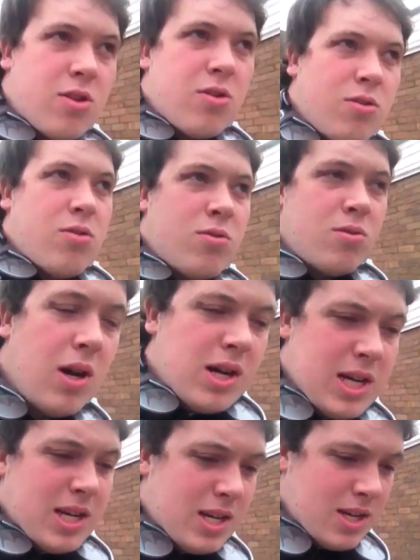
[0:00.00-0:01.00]

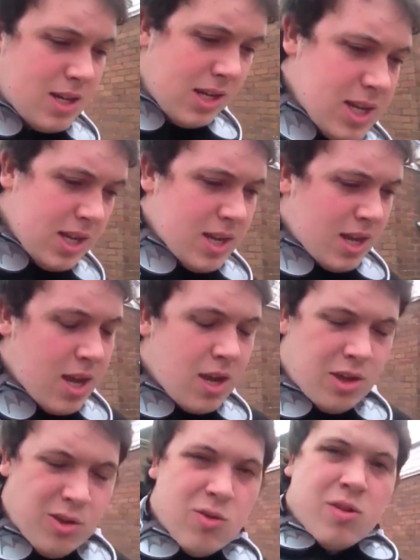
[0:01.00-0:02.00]

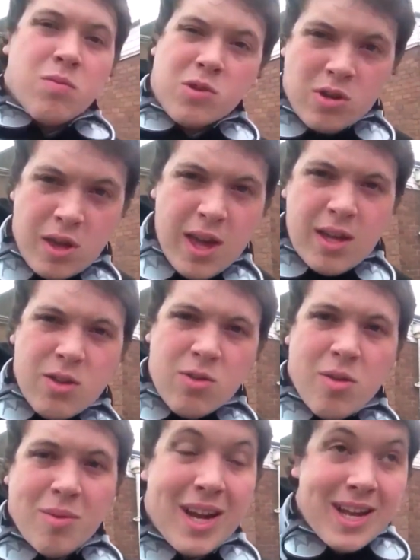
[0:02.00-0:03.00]
to do some cooking, do
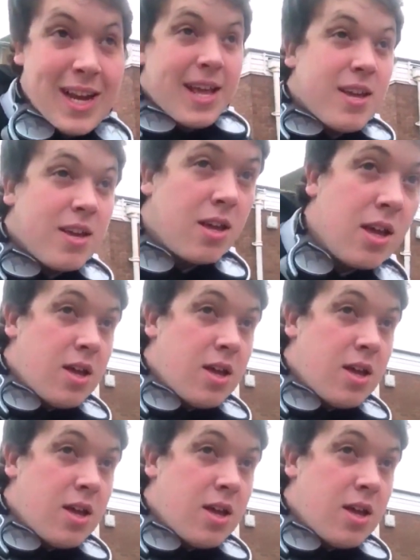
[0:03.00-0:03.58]
some cleaning,